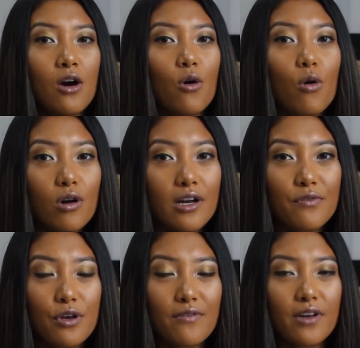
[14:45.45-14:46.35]
Or
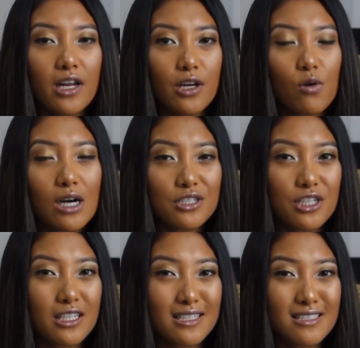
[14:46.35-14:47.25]
if you have any
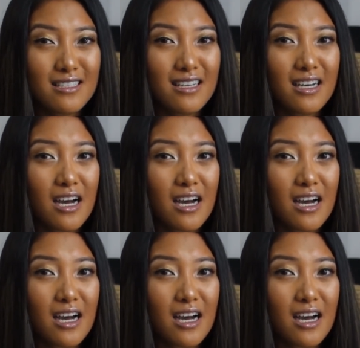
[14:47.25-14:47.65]
questions